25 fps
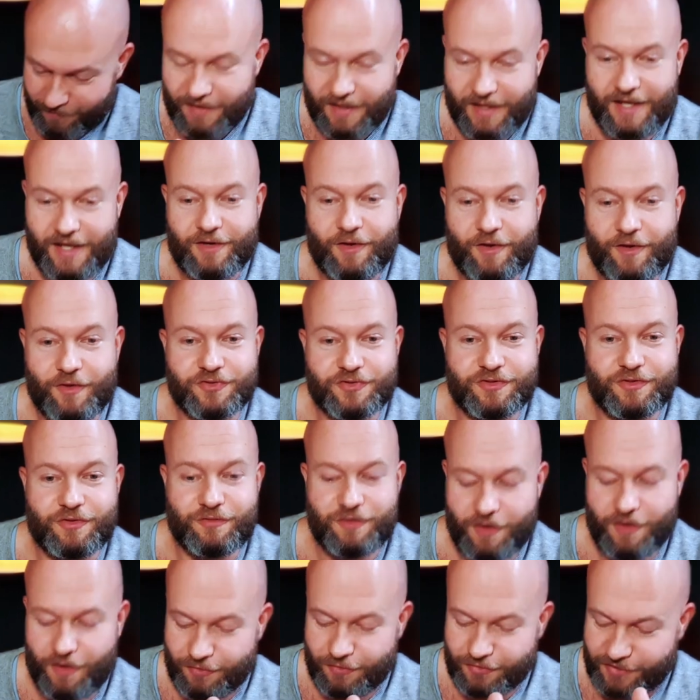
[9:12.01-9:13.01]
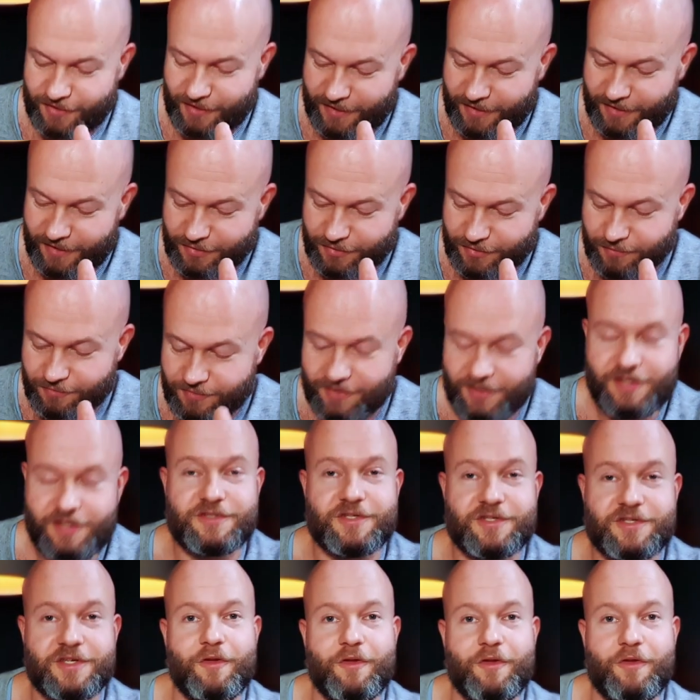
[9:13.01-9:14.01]
It also goes into
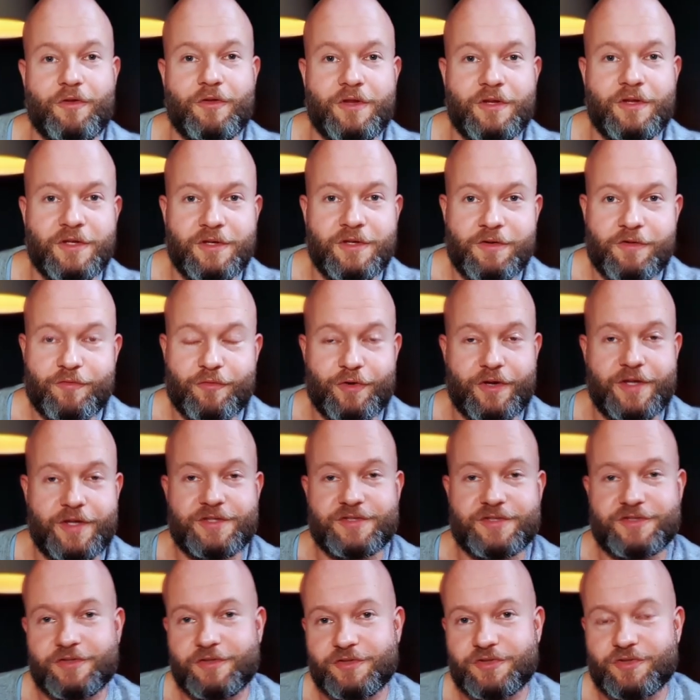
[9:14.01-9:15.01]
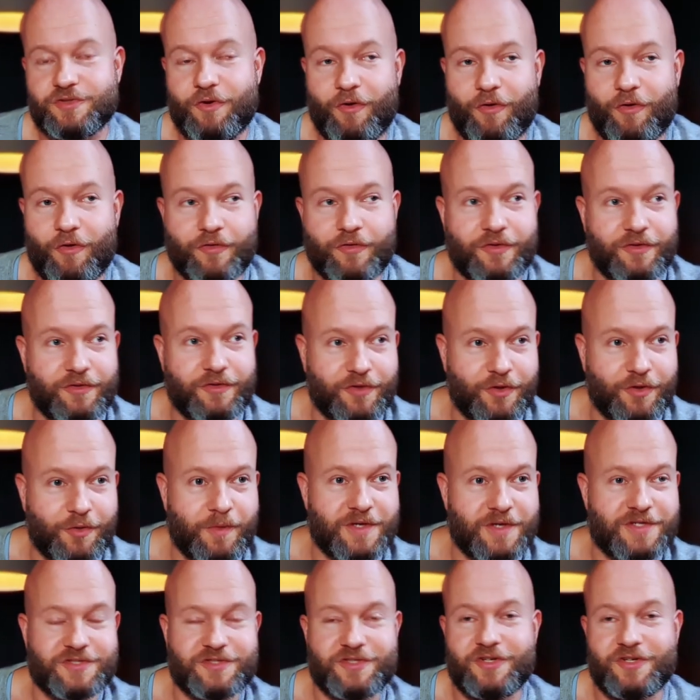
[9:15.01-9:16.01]
detail, for instance, on the
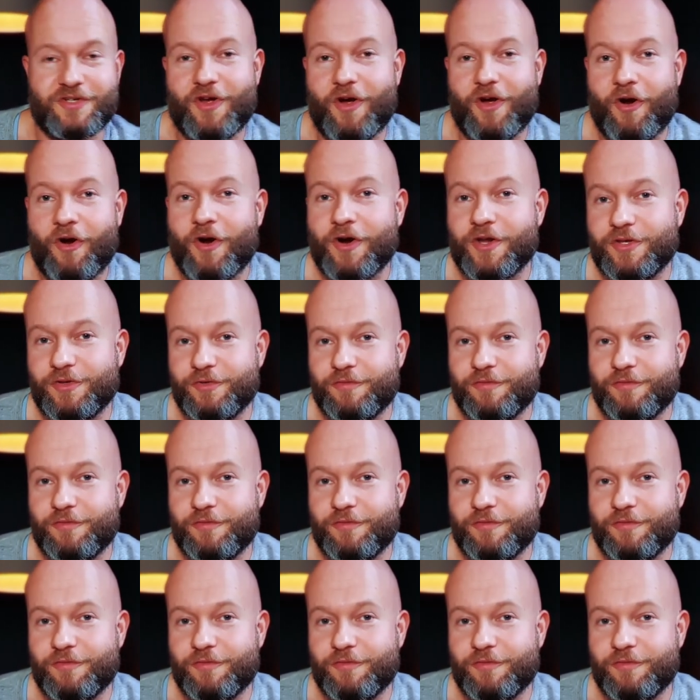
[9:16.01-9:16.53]
question, are you